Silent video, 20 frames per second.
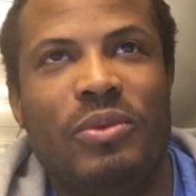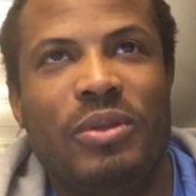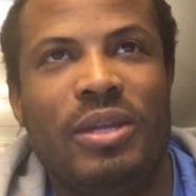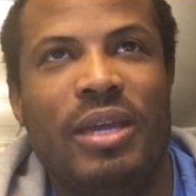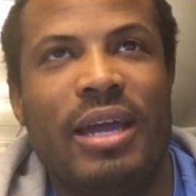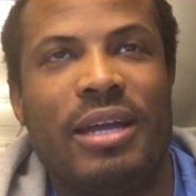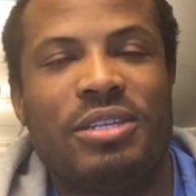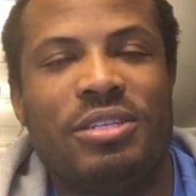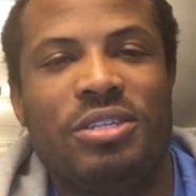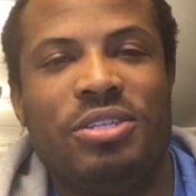
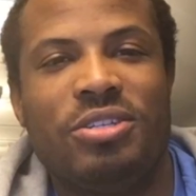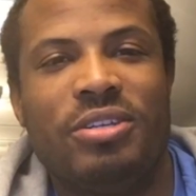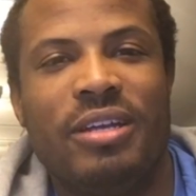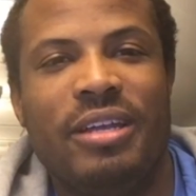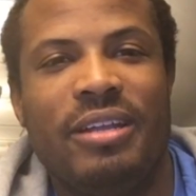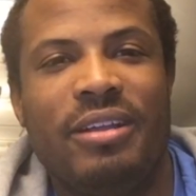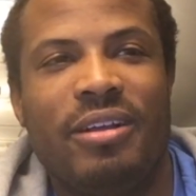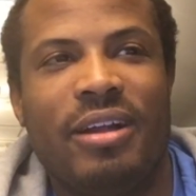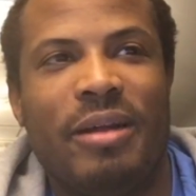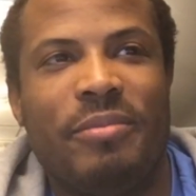you actually
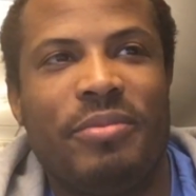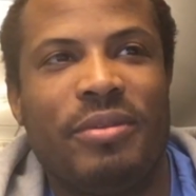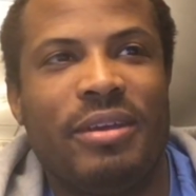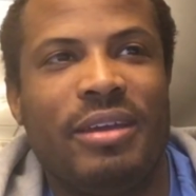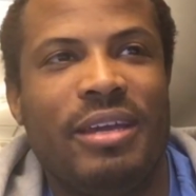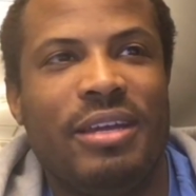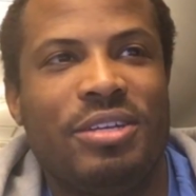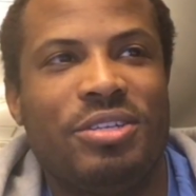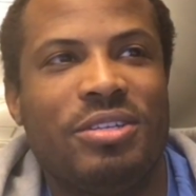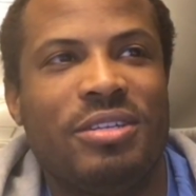train your
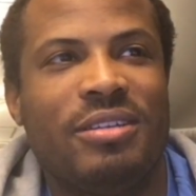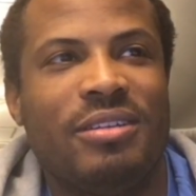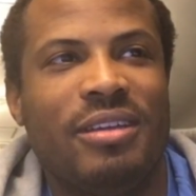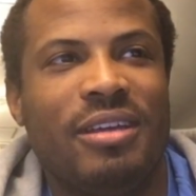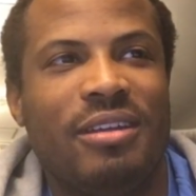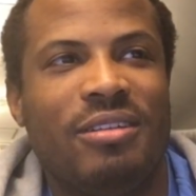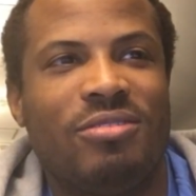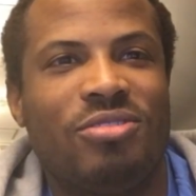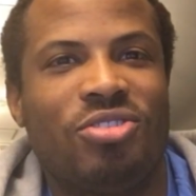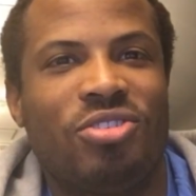application,
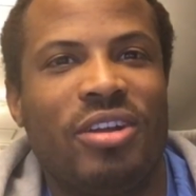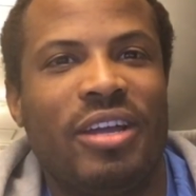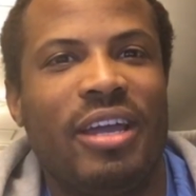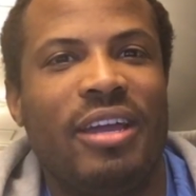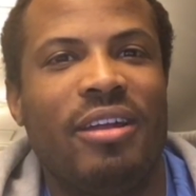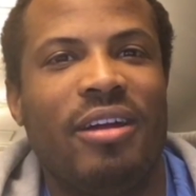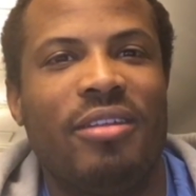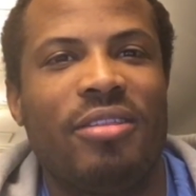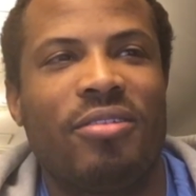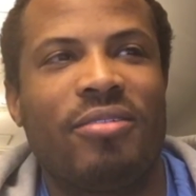it'll
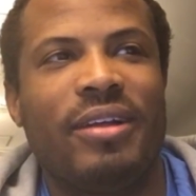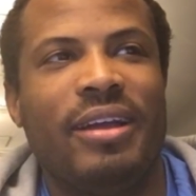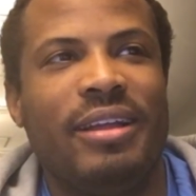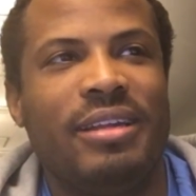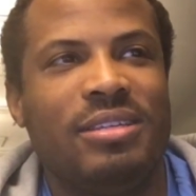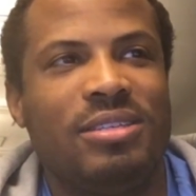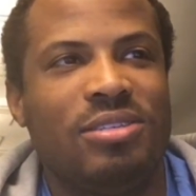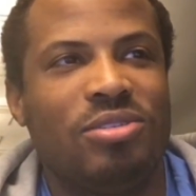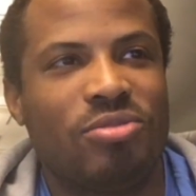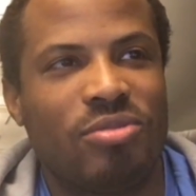train on the right
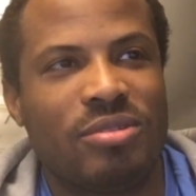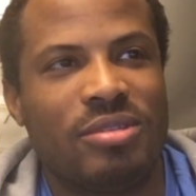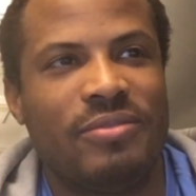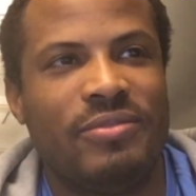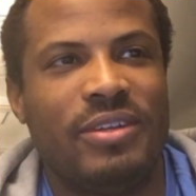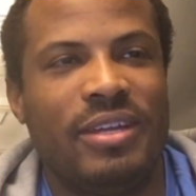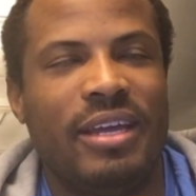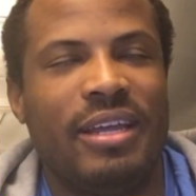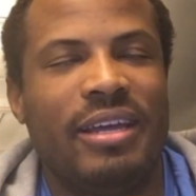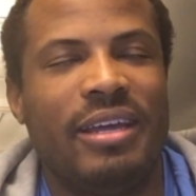sorts
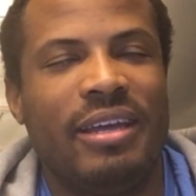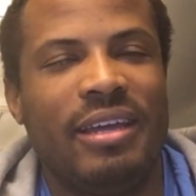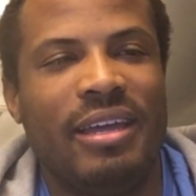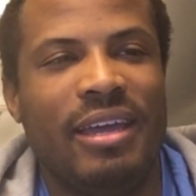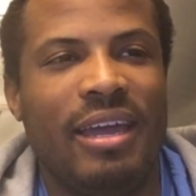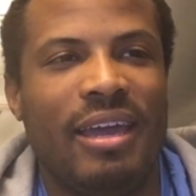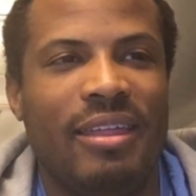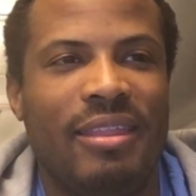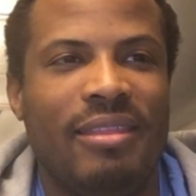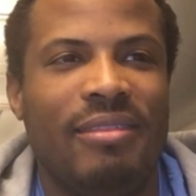of data,
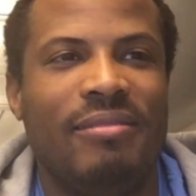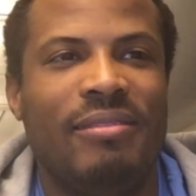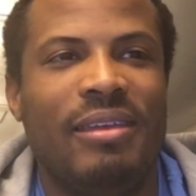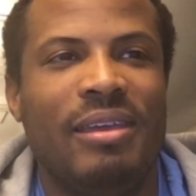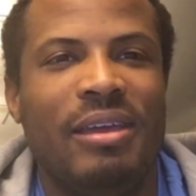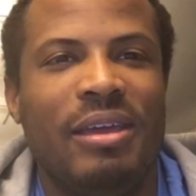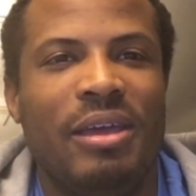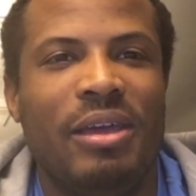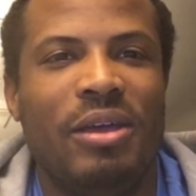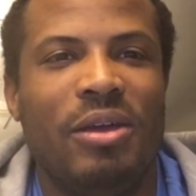and
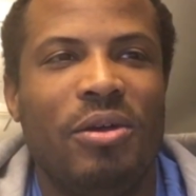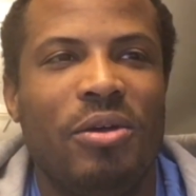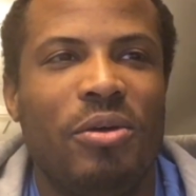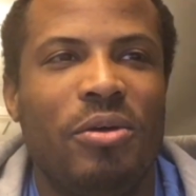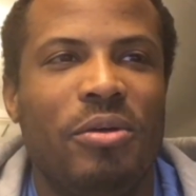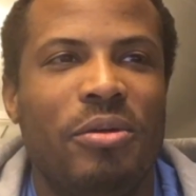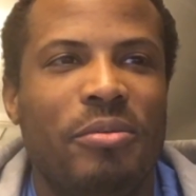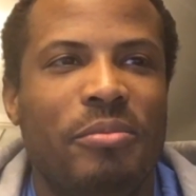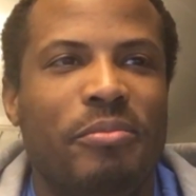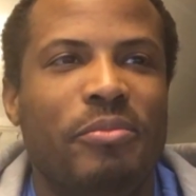
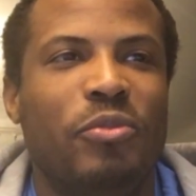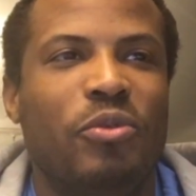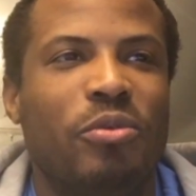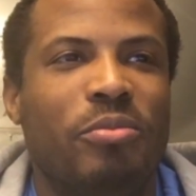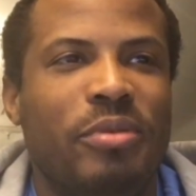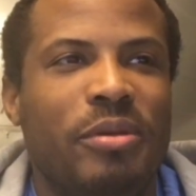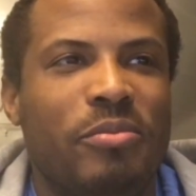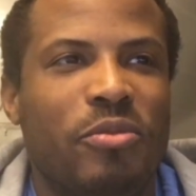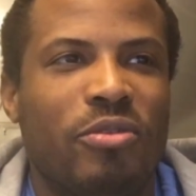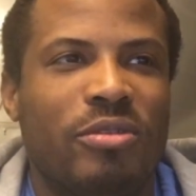will
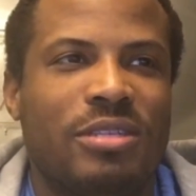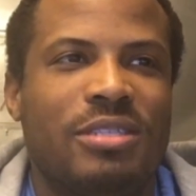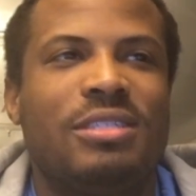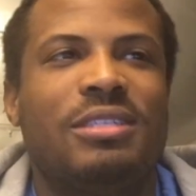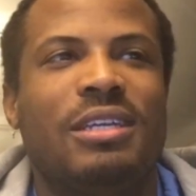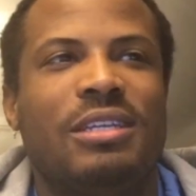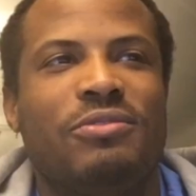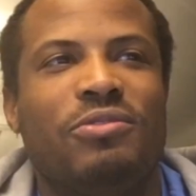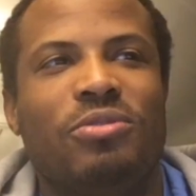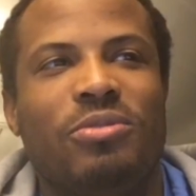be more
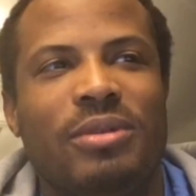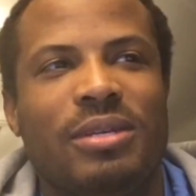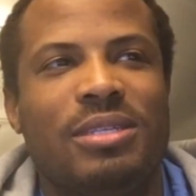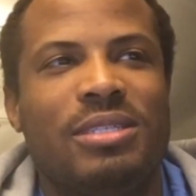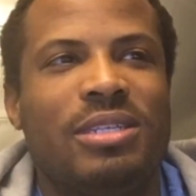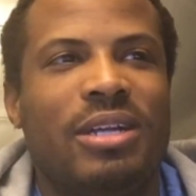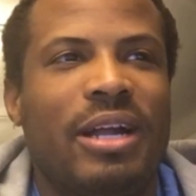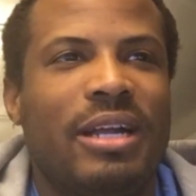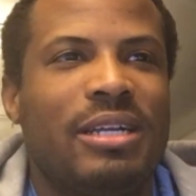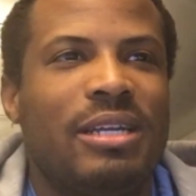successful with
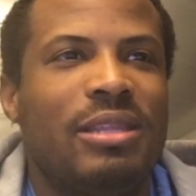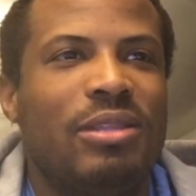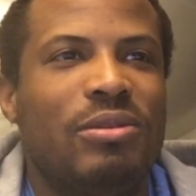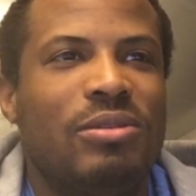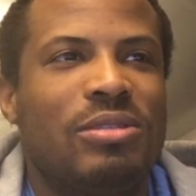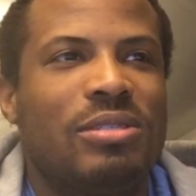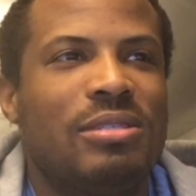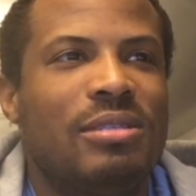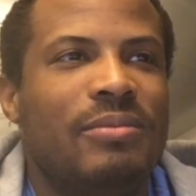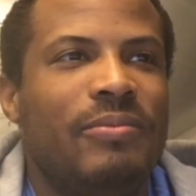extracting
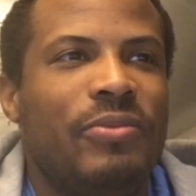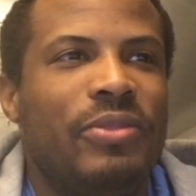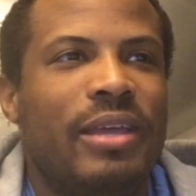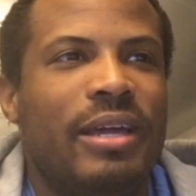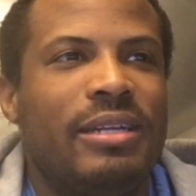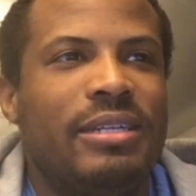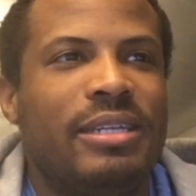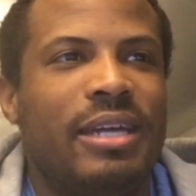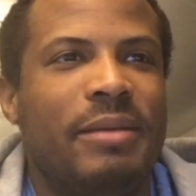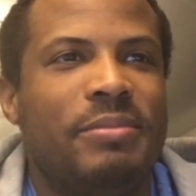
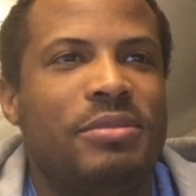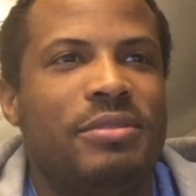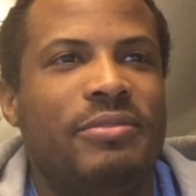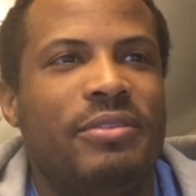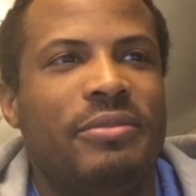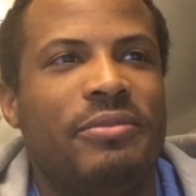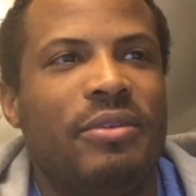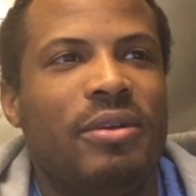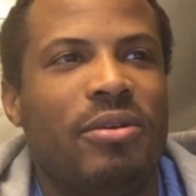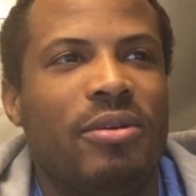
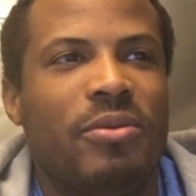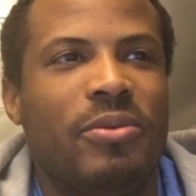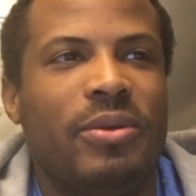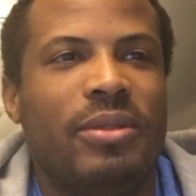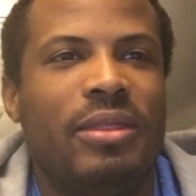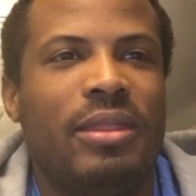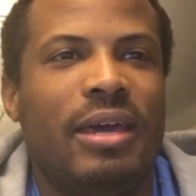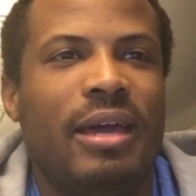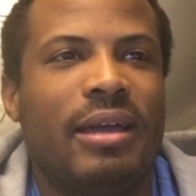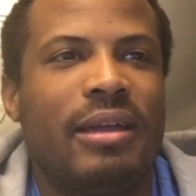
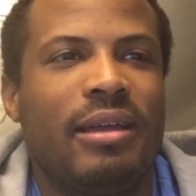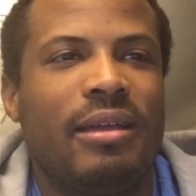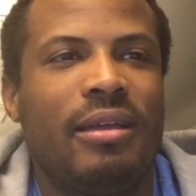that